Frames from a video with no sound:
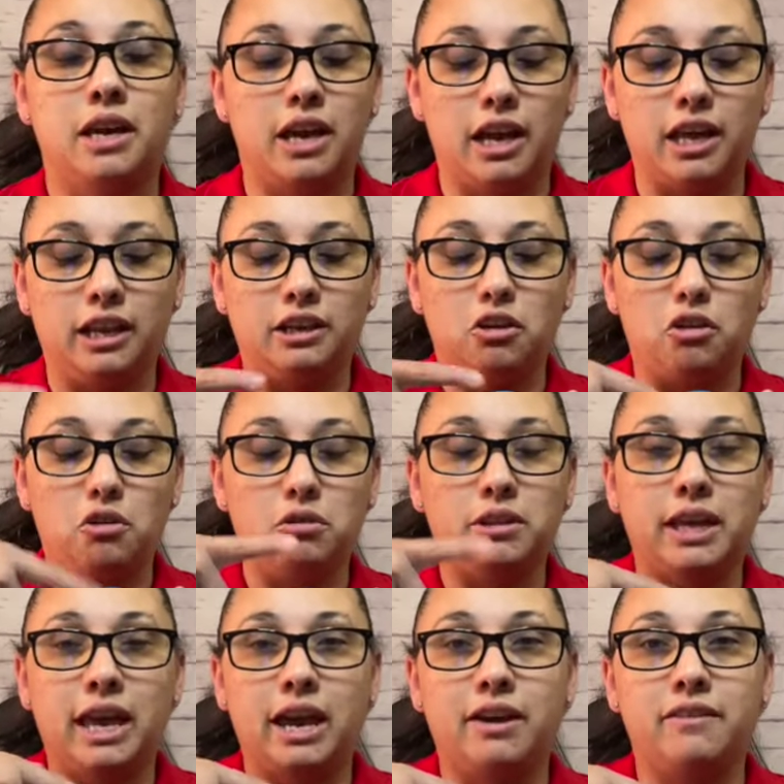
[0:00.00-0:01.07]
and only
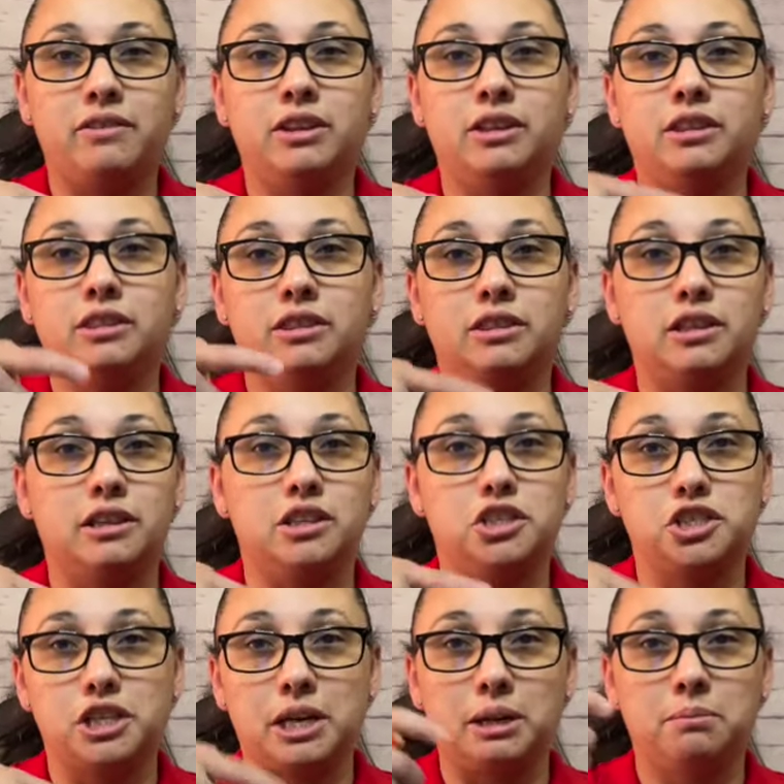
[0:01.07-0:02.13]
having the
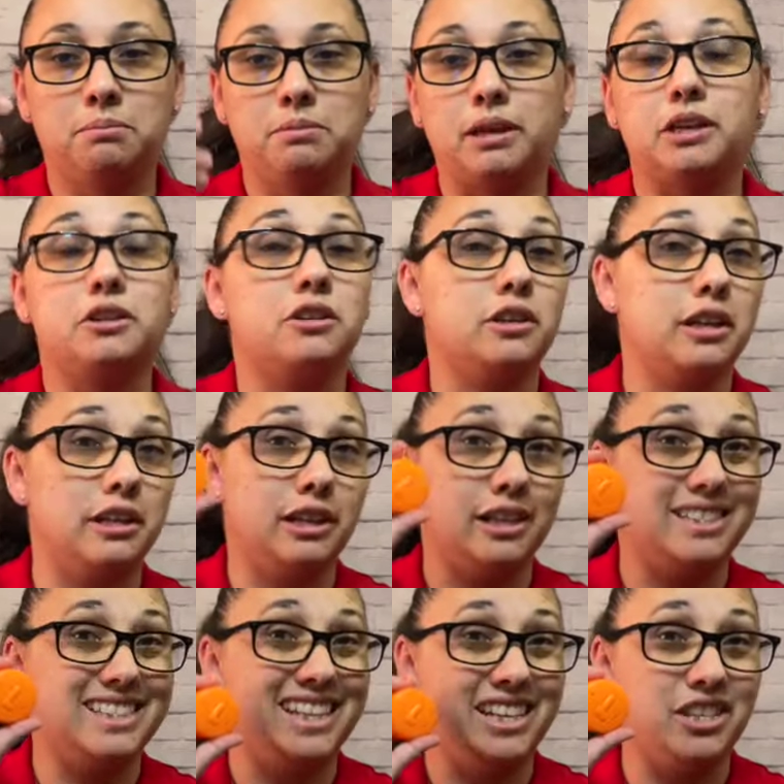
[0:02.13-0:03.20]
shape that's
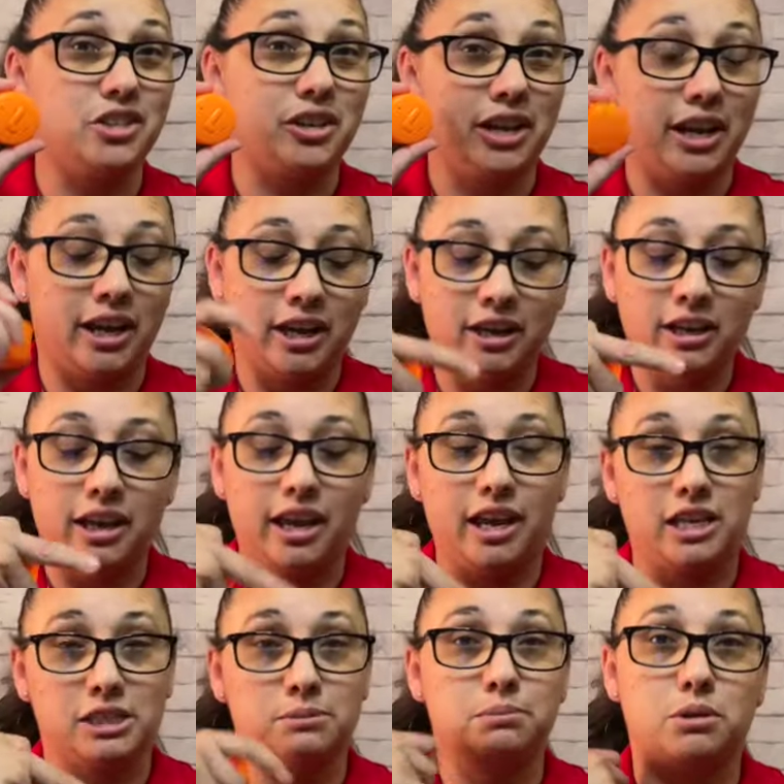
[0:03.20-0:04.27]
in your hand
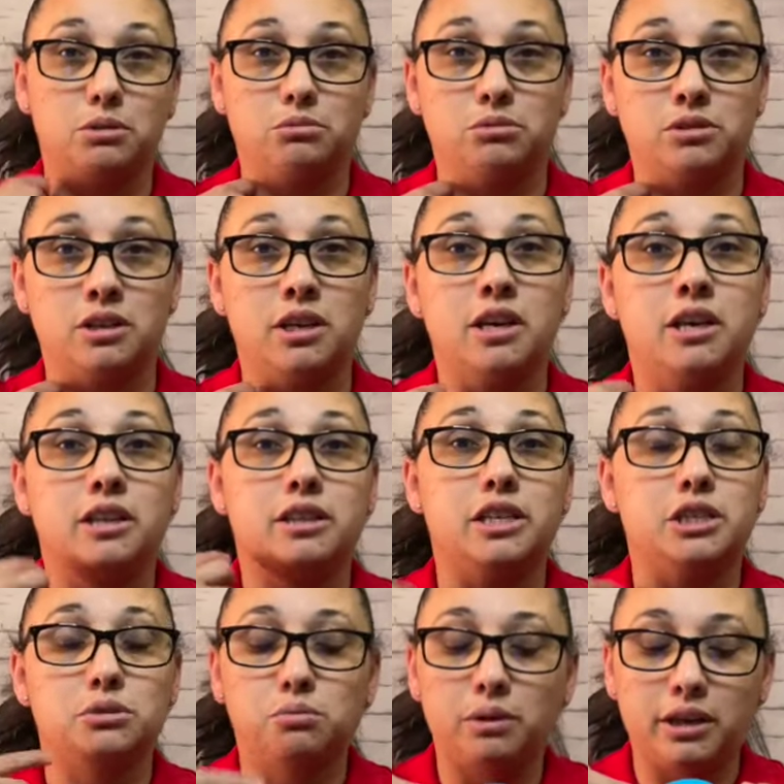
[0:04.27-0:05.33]
exposed.
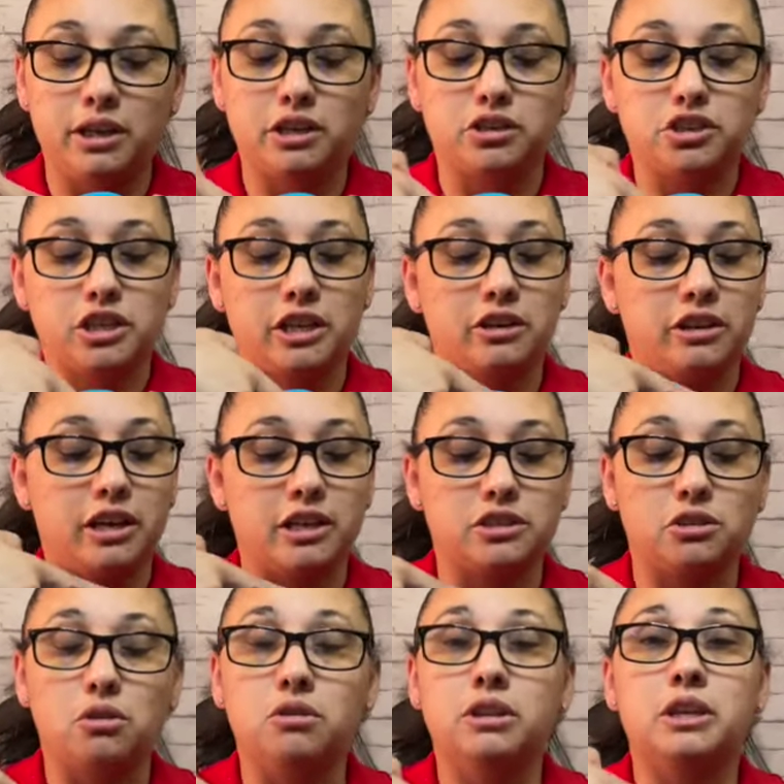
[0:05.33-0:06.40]
This way your child has
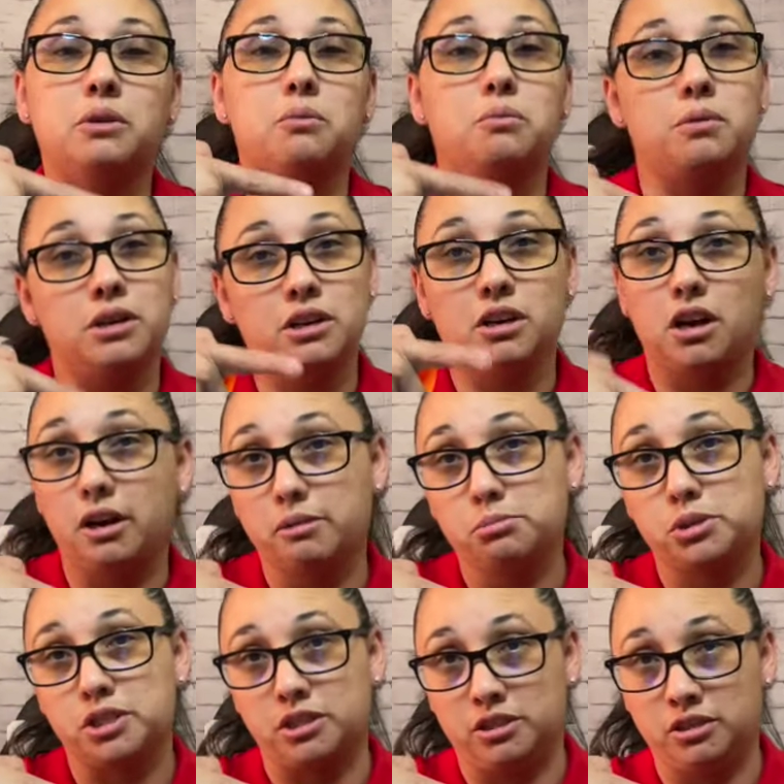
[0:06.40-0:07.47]
only one
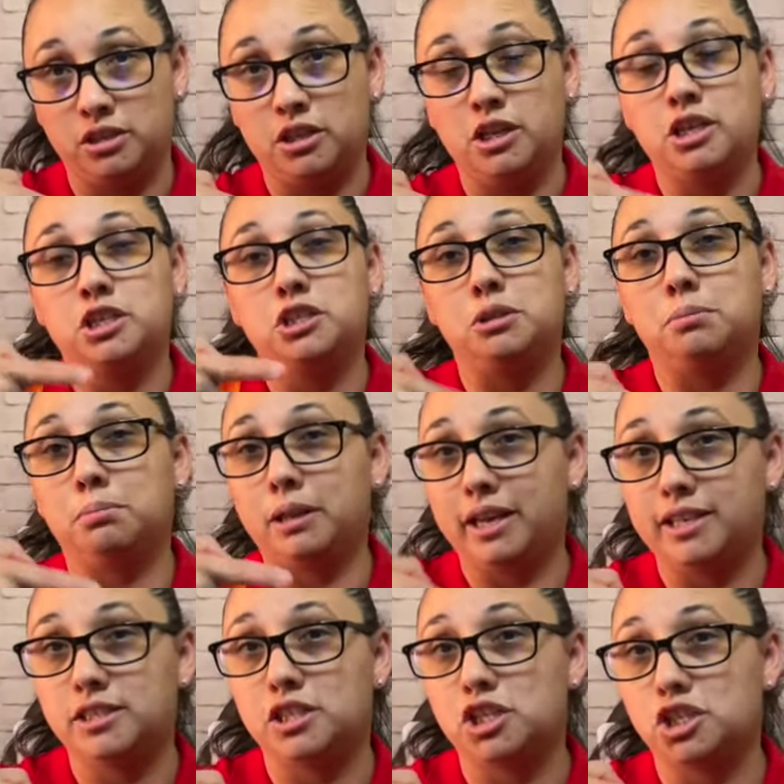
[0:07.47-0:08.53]
option to
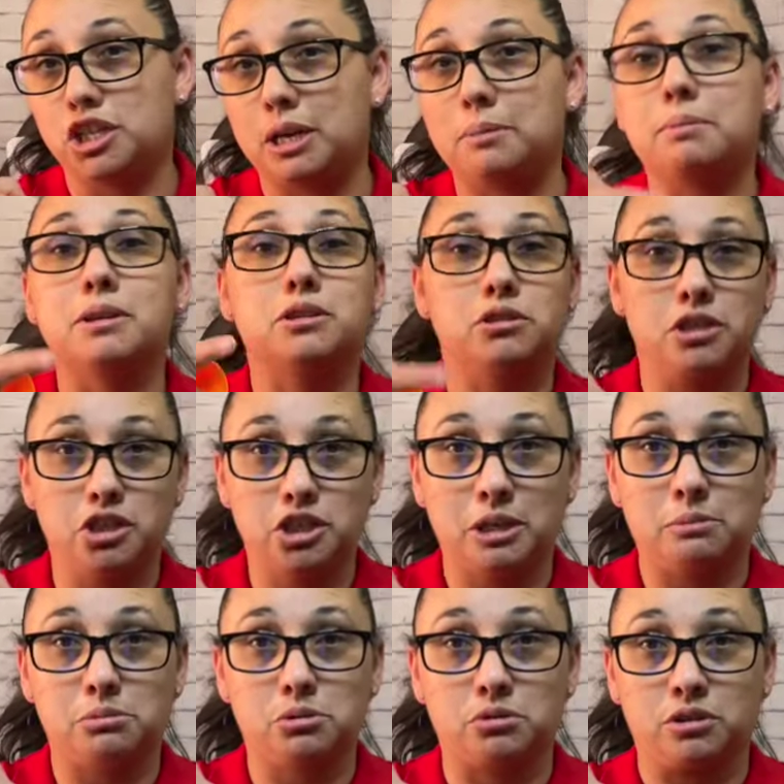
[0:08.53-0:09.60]
place the shape into the
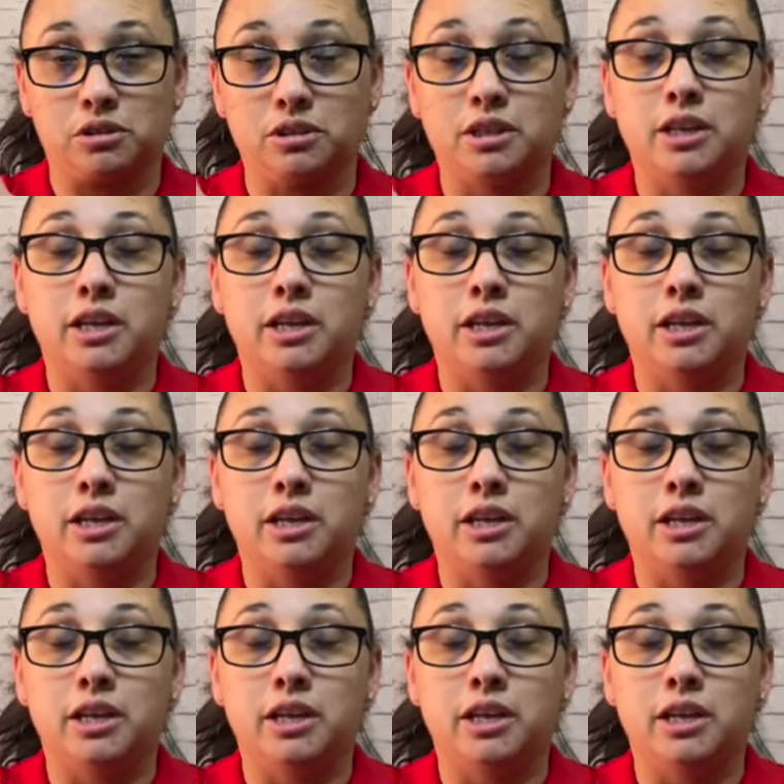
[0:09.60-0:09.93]
shape sorter.